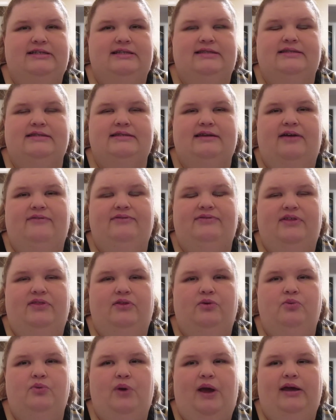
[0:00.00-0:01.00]
and stuff than
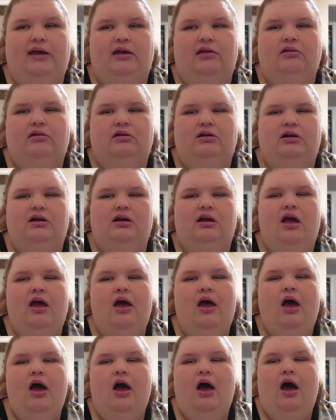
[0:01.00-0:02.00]
the regular.
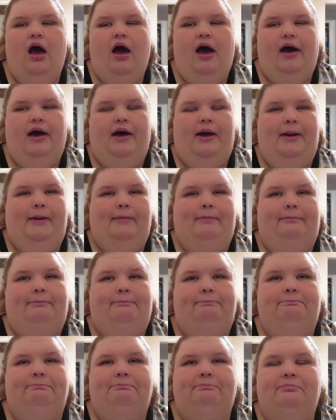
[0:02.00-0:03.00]

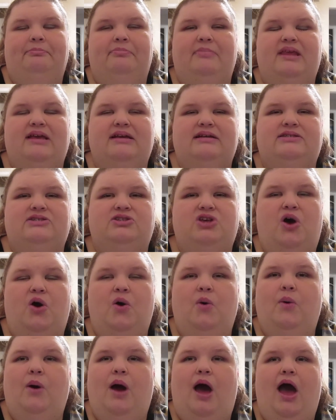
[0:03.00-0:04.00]

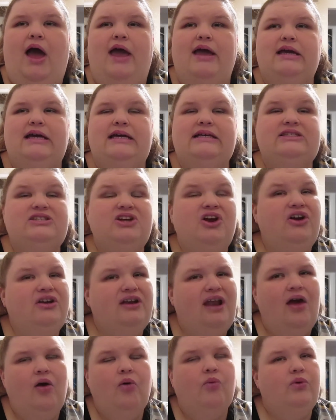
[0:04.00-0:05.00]
So it
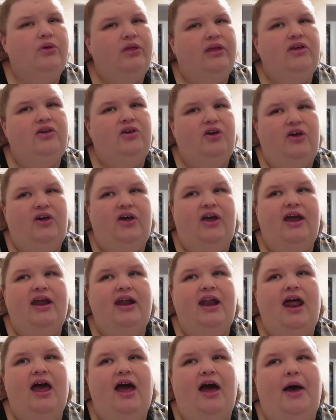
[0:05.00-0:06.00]
turned out really
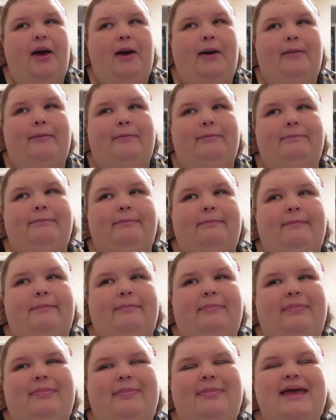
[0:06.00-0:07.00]
good.
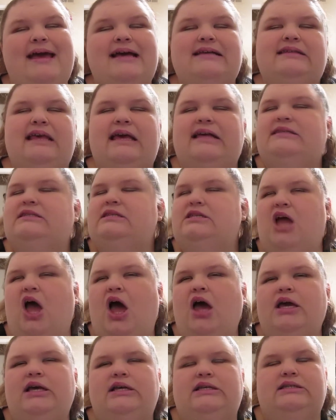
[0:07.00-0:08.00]
Like I say, it's
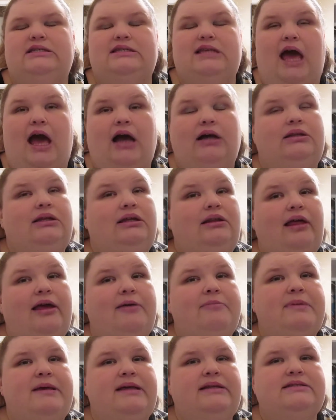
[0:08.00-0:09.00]
not exactly
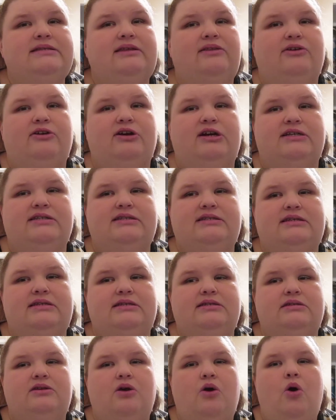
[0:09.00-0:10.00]
like pizza. The crust
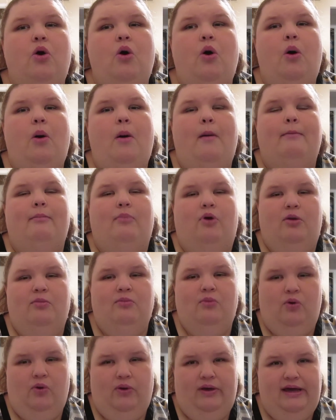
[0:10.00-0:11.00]
is more
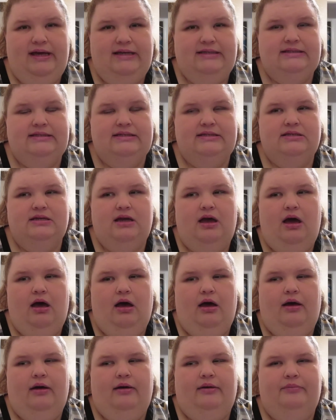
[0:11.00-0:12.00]
moist,
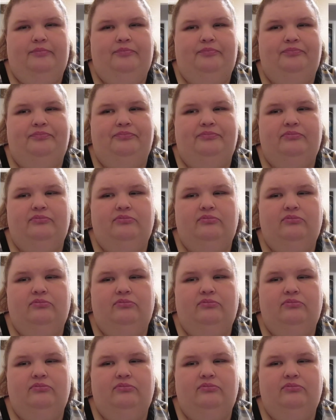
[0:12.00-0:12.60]
but